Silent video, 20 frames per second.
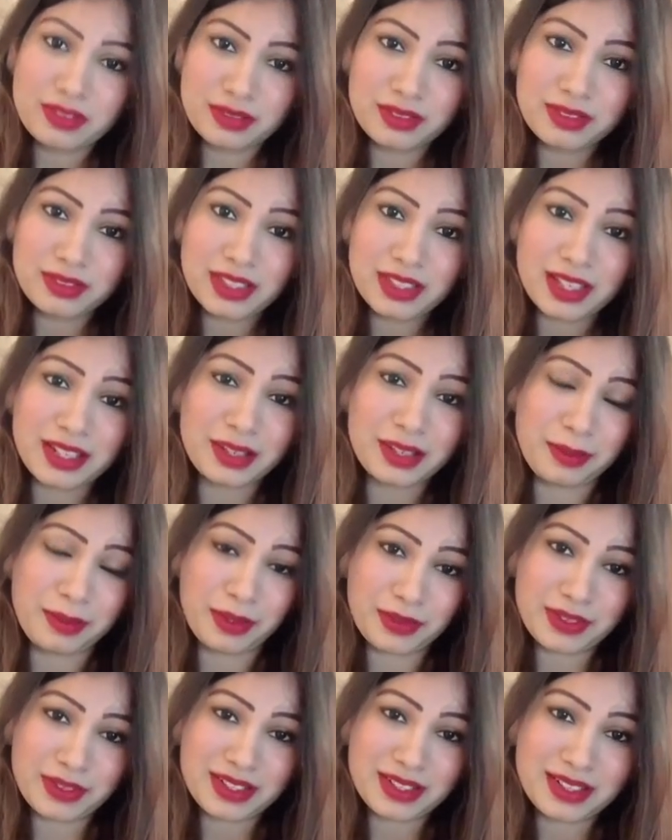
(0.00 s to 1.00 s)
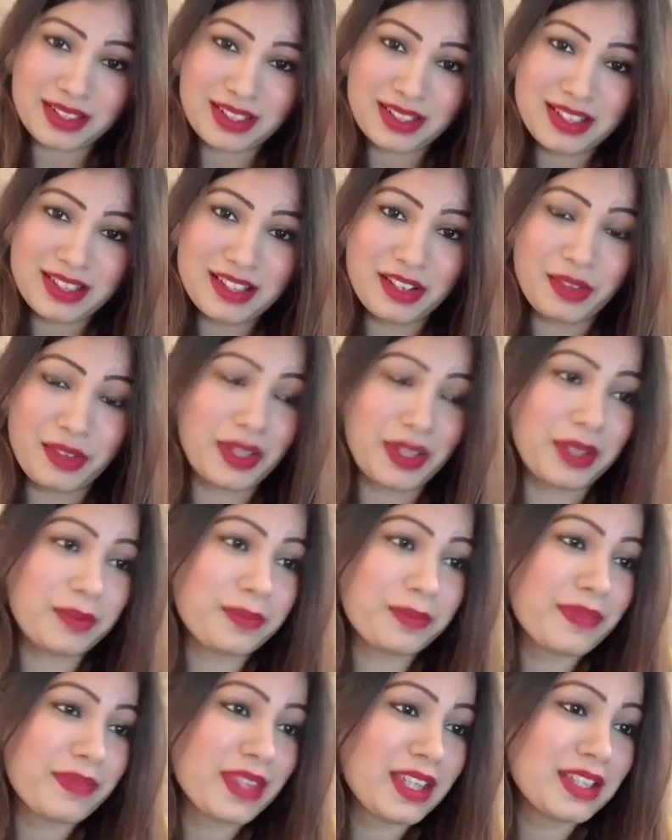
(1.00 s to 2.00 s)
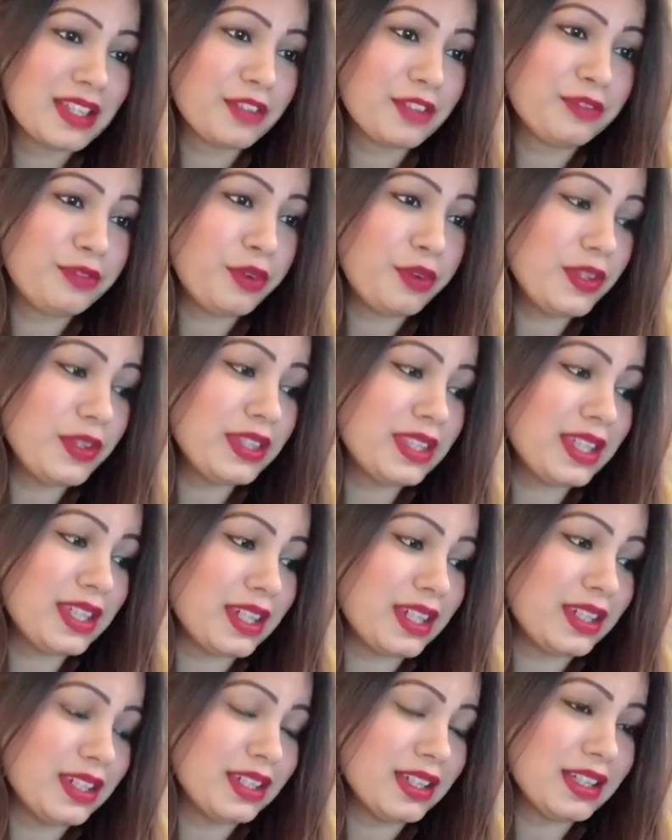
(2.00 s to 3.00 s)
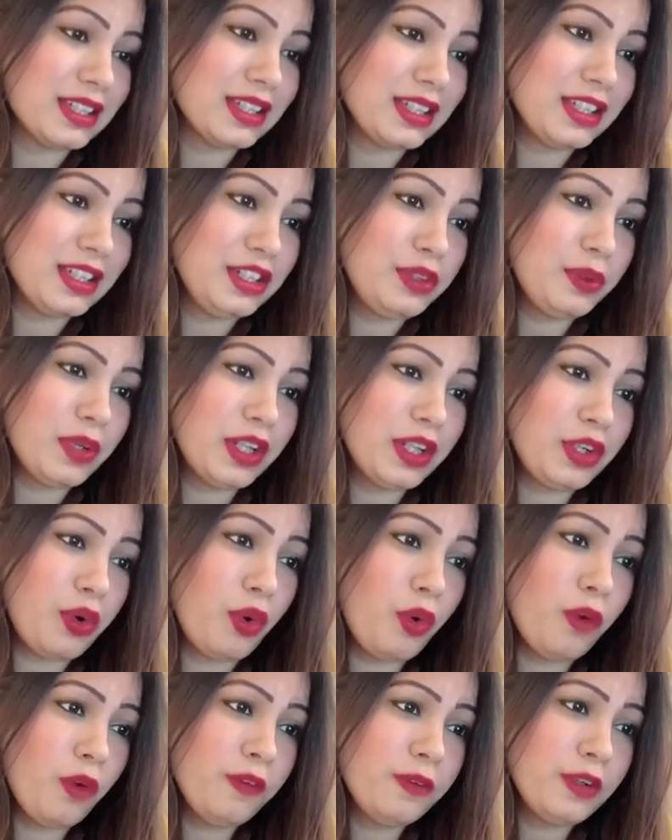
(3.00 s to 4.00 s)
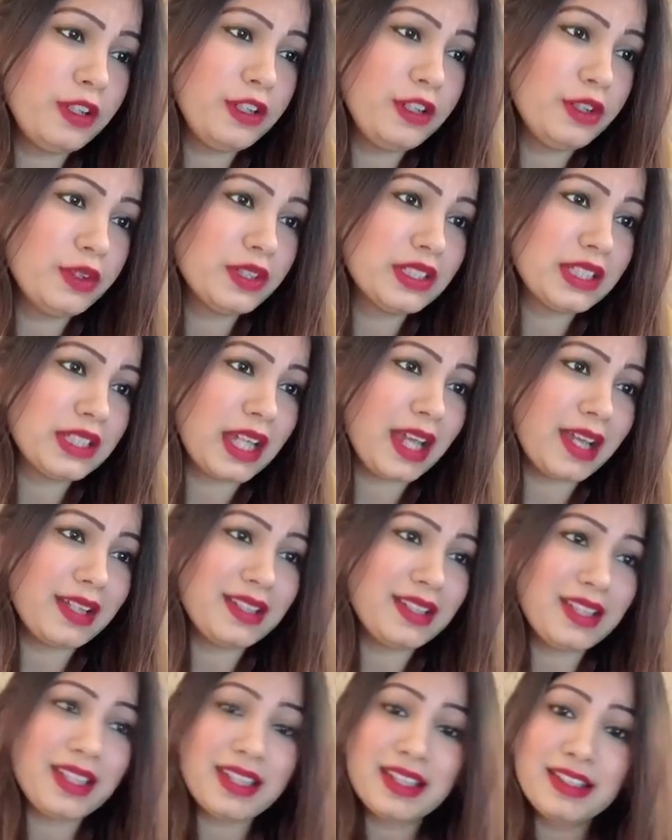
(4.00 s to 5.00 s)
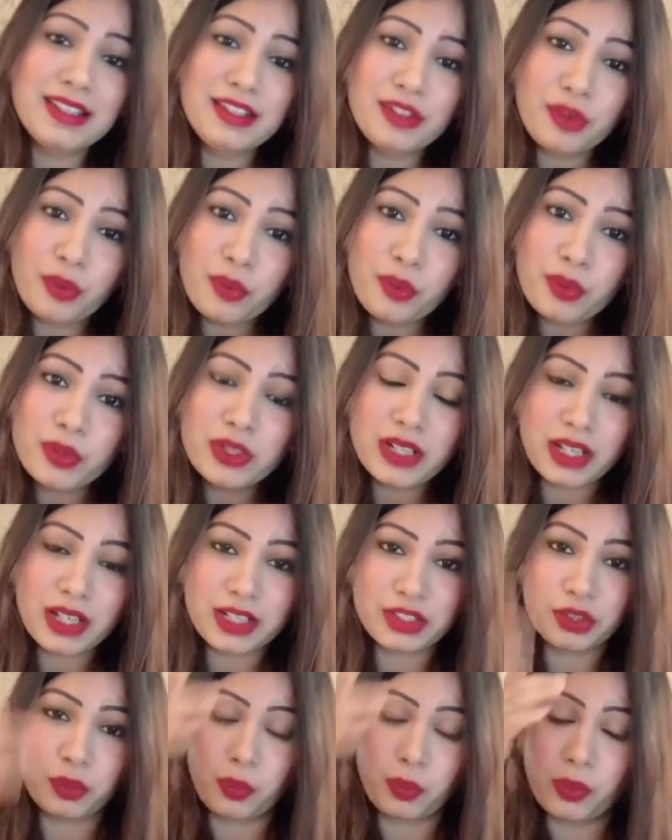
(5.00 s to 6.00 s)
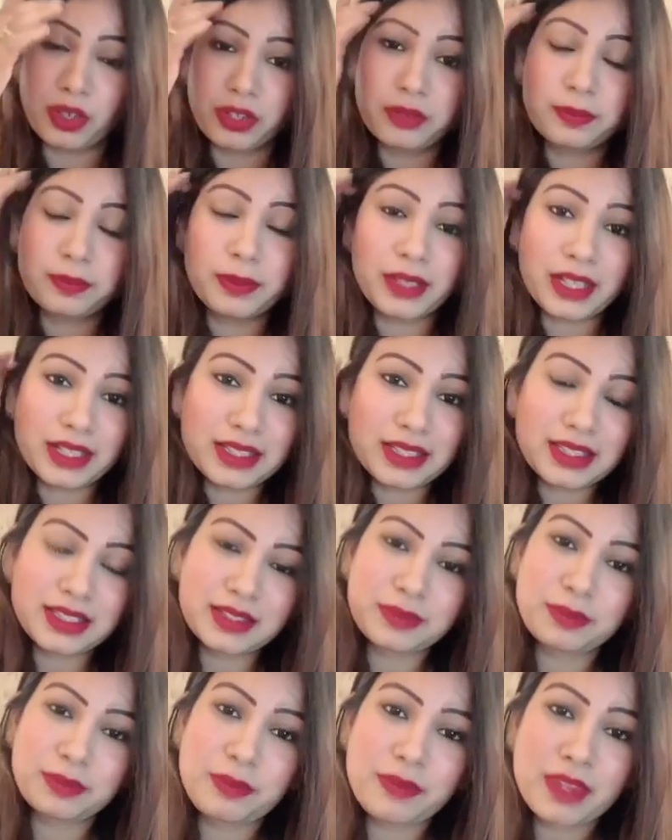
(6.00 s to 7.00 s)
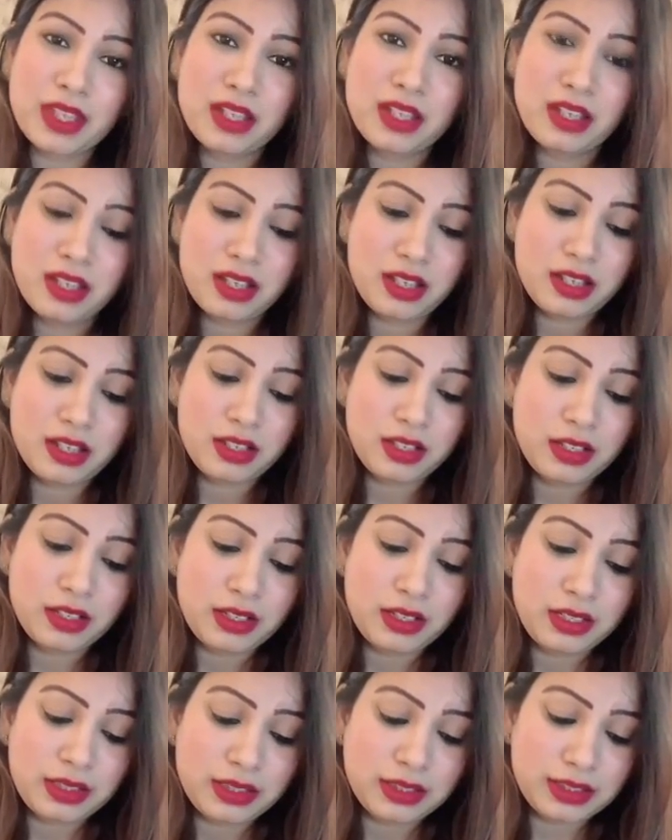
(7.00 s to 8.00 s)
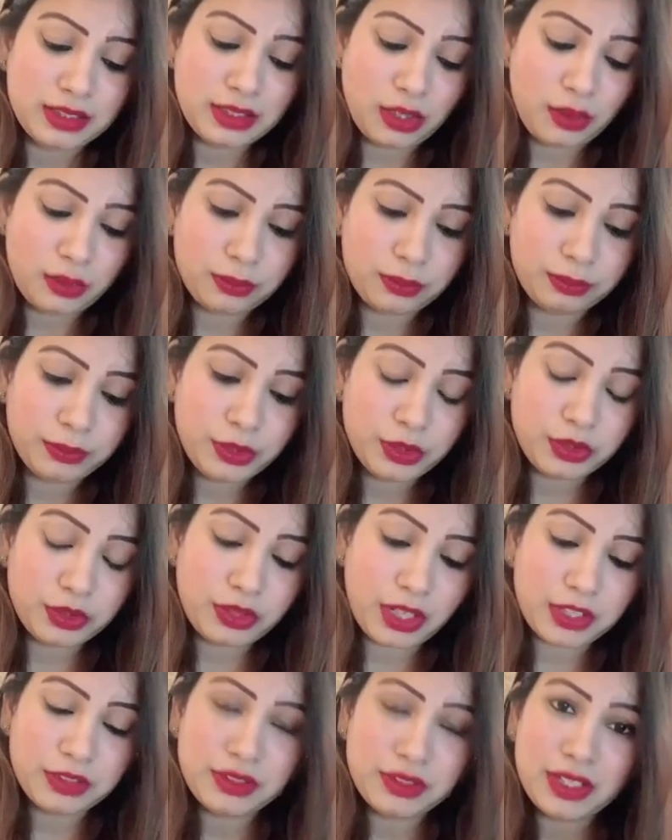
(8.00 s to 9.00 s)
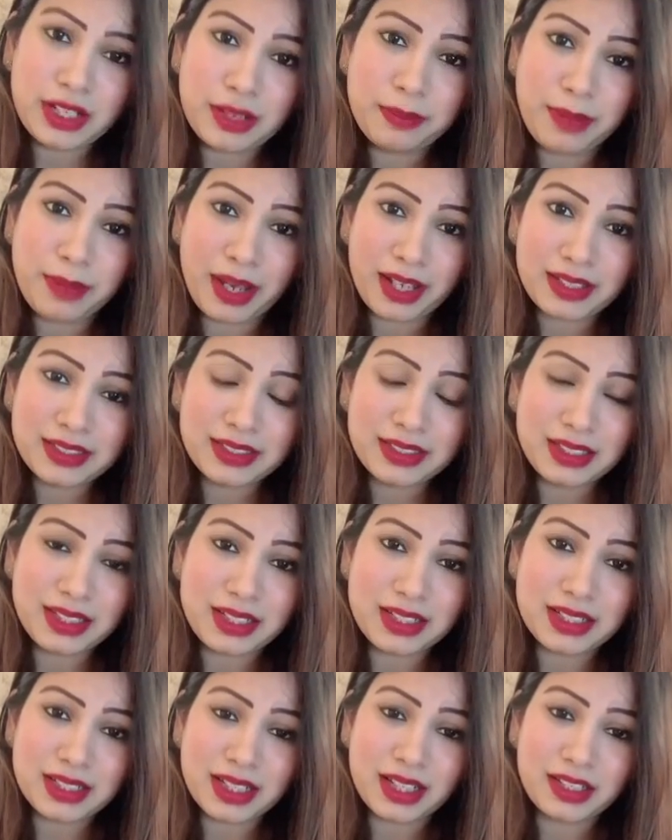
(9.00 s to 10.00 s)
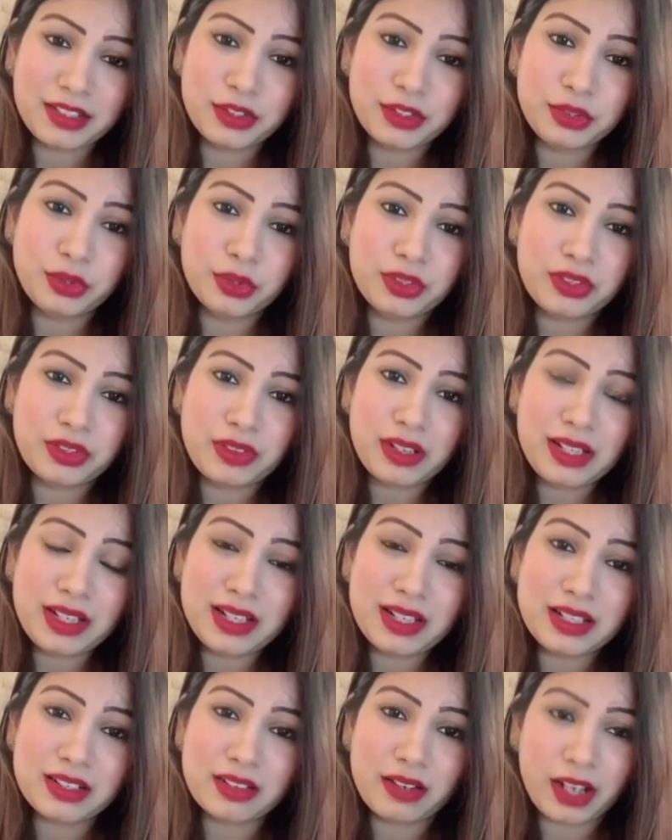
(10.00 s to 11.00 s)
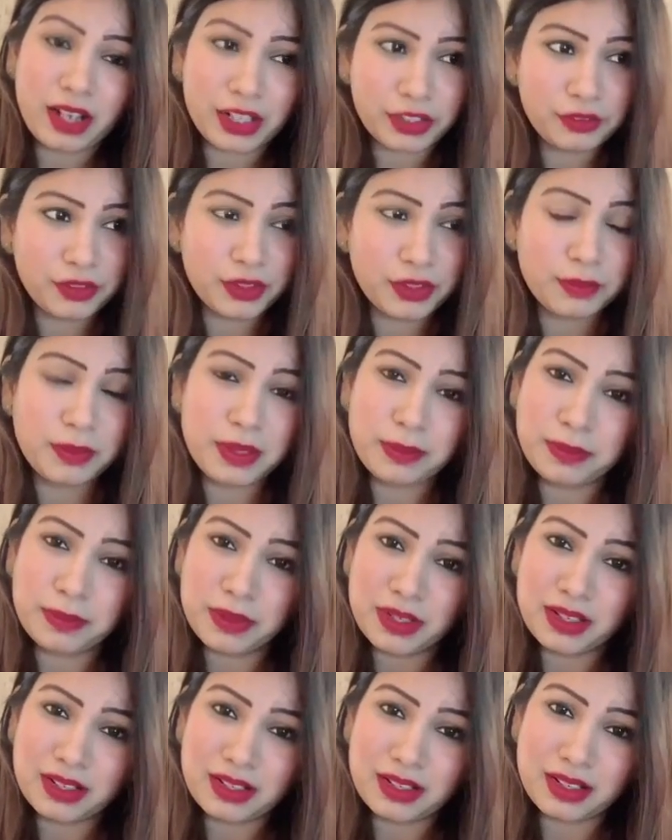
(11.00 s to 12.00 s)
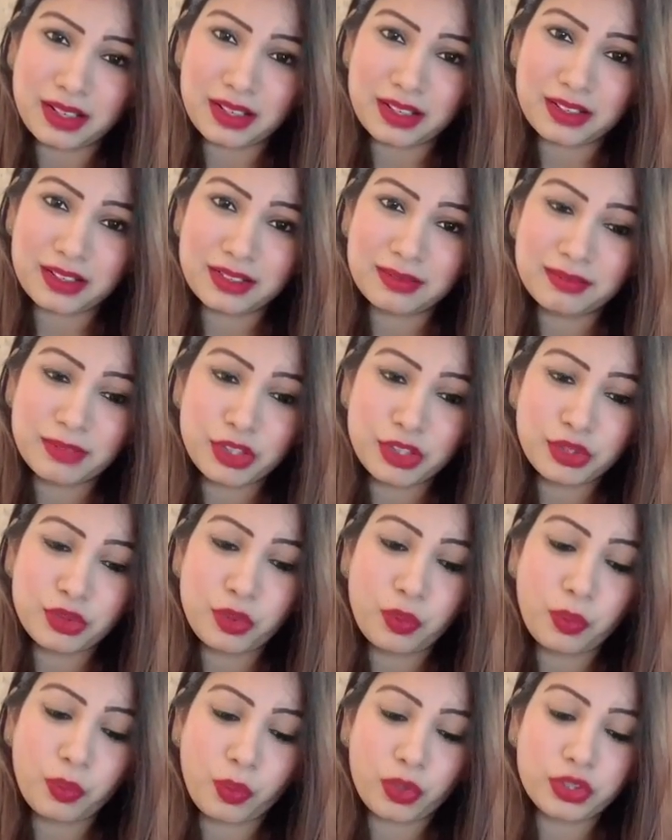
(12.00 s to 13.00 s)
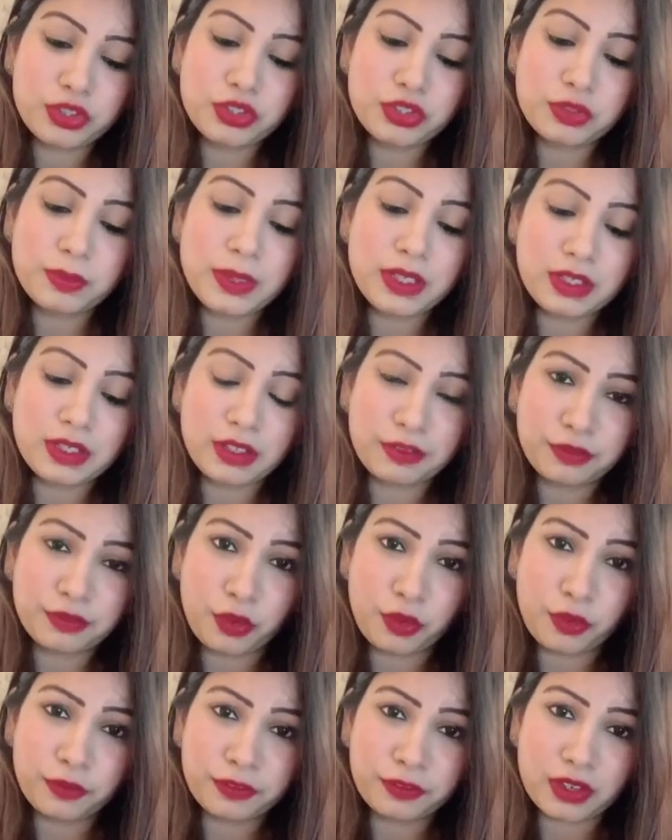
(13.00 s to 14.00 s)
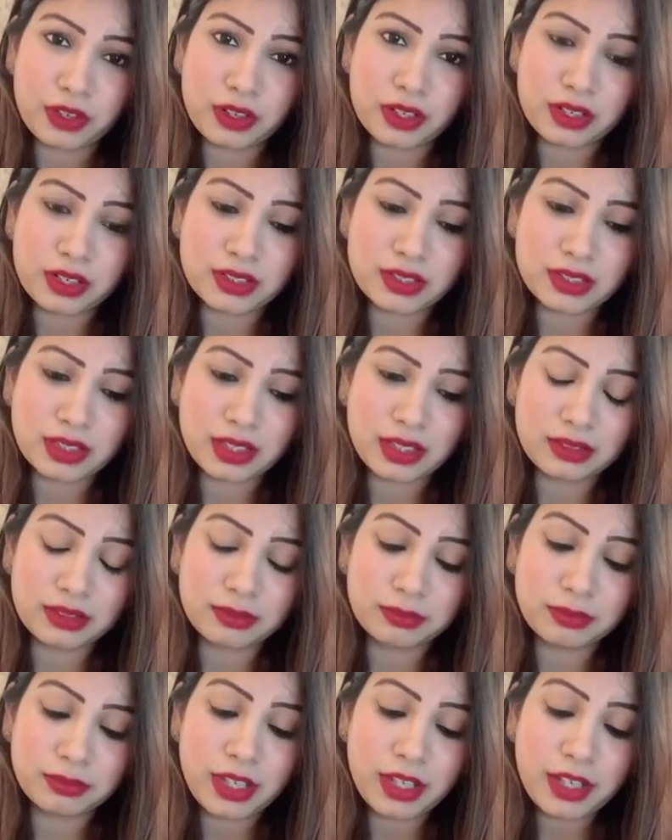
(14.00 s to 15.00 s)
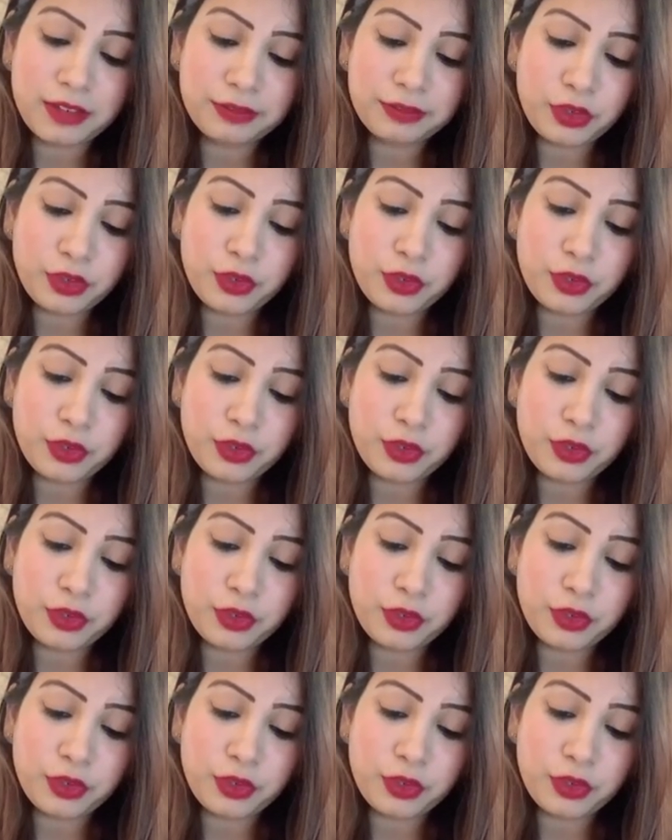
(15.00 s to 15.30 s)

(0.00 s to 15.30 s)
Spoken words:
think about it. Okay. The fourth thing, you are overlooked and ignored at your workplace. So you try to take a back seat and you don't really interact with people and you don't want to be in the forefront and therefore